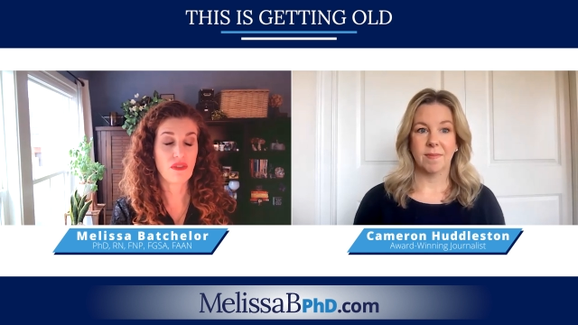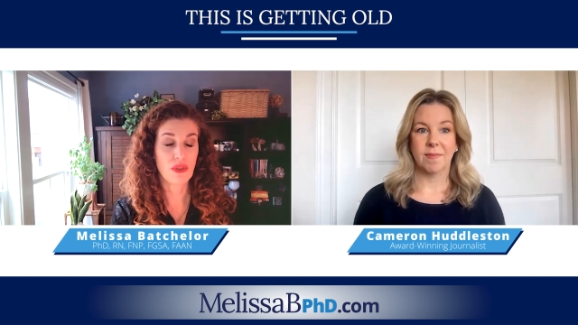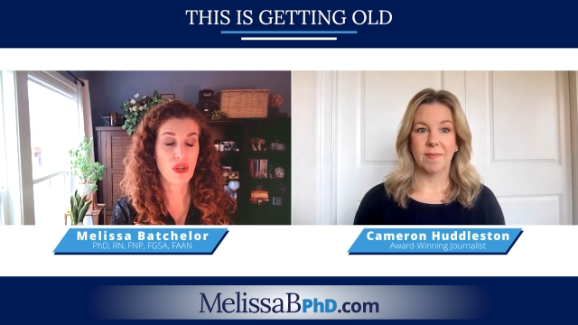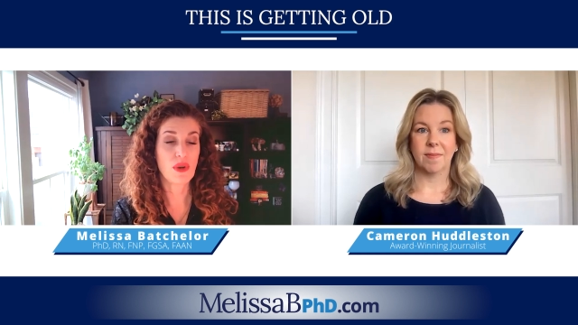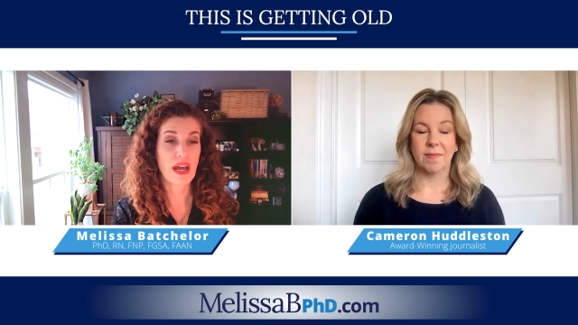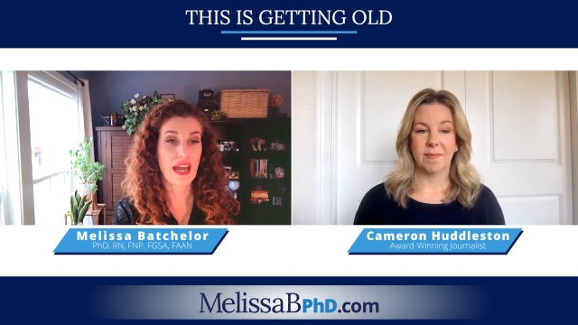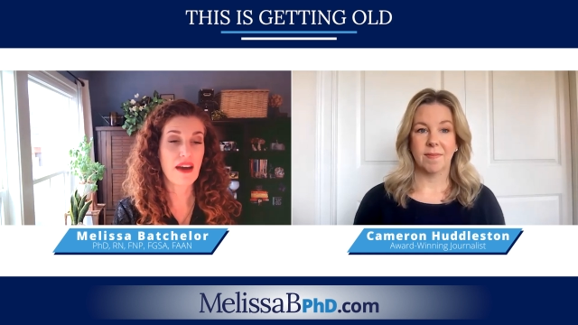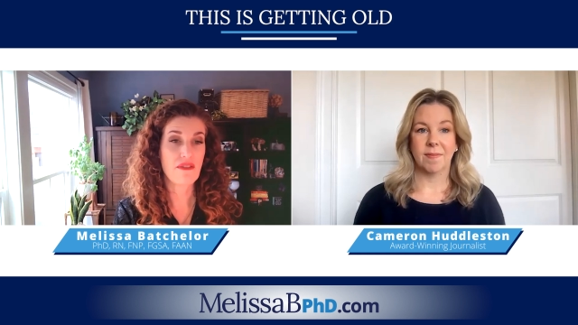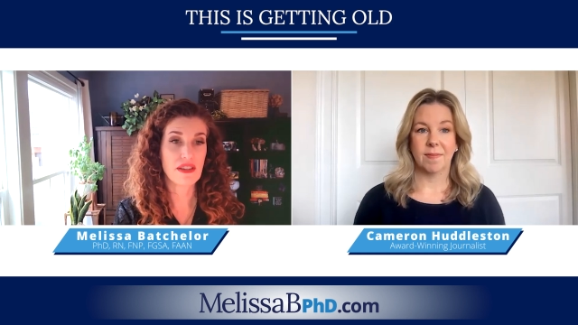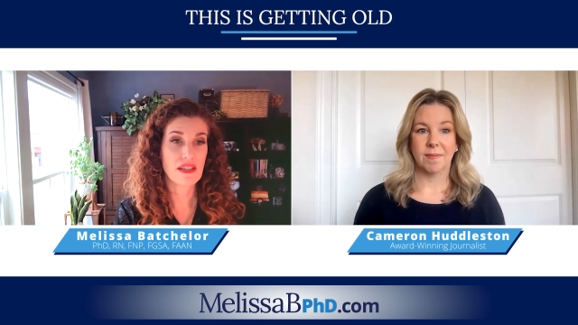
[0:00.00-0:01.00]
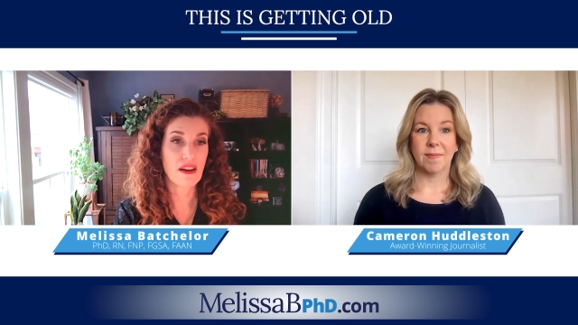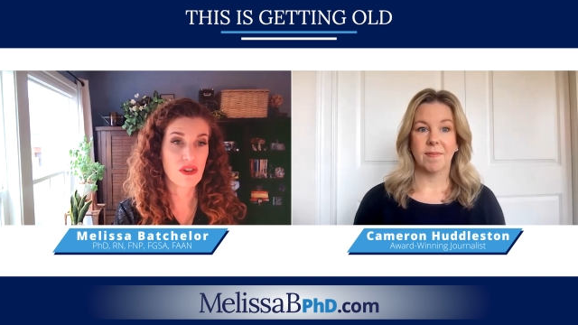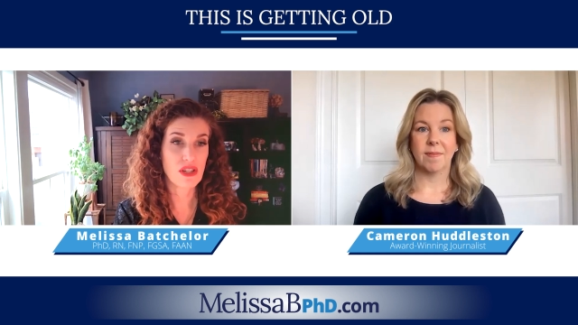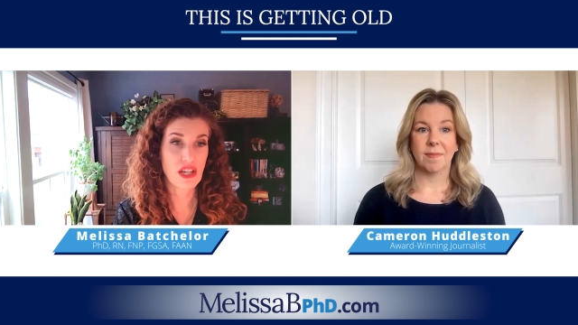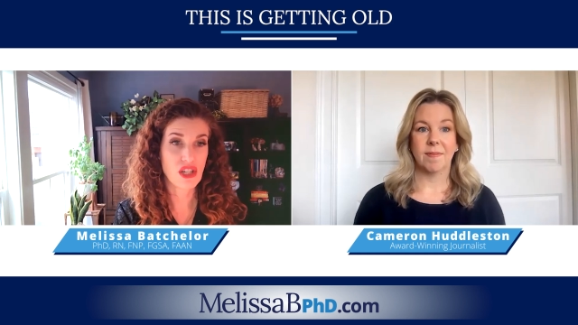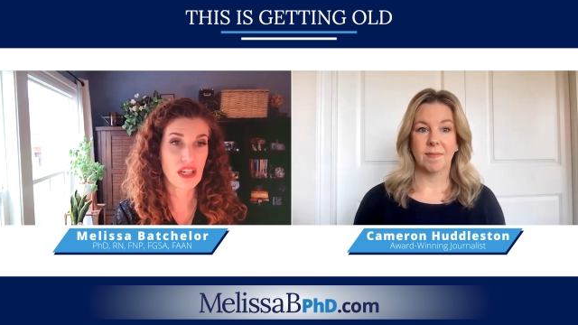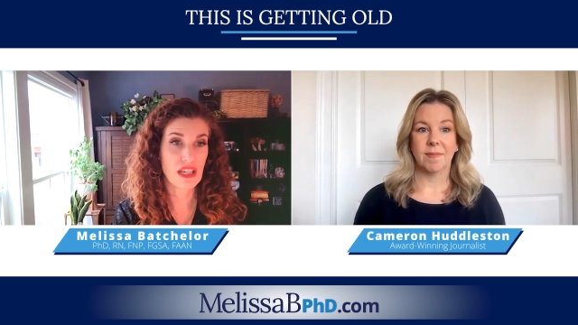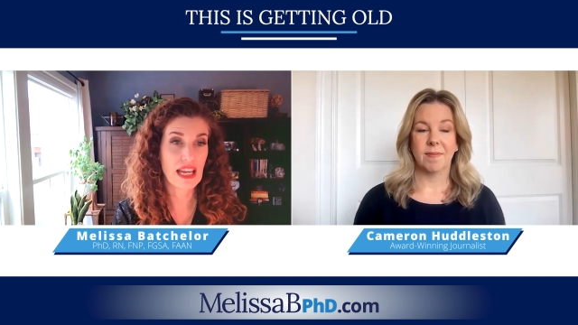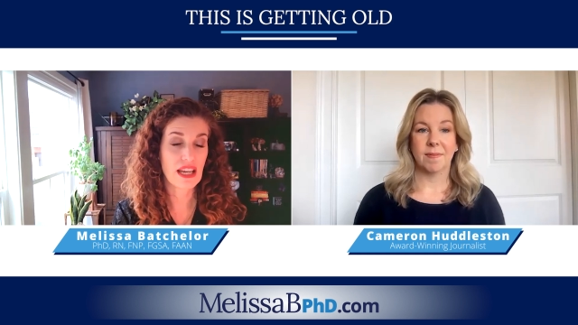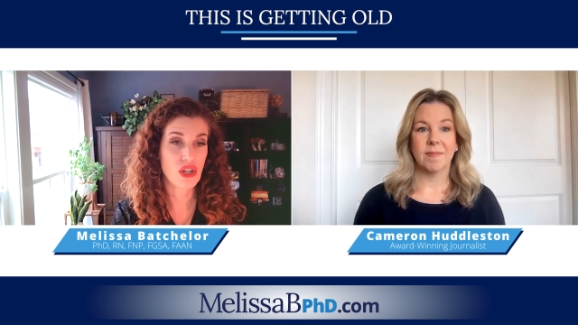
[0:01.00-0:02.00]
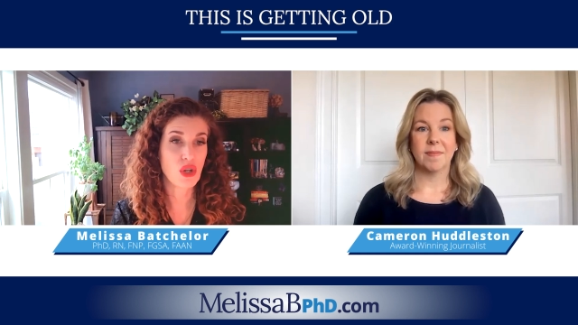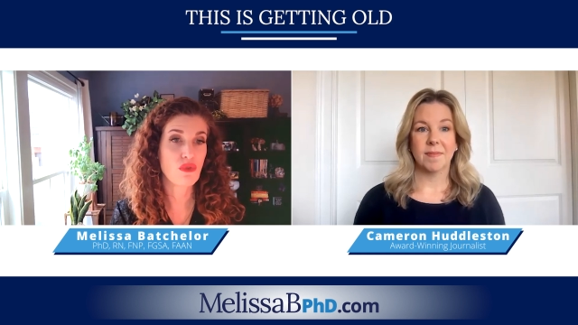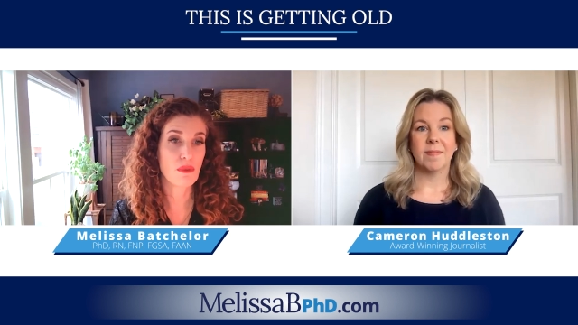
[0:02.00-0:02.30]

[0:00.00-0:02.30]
Speaker 1: with you and I having this conversation can do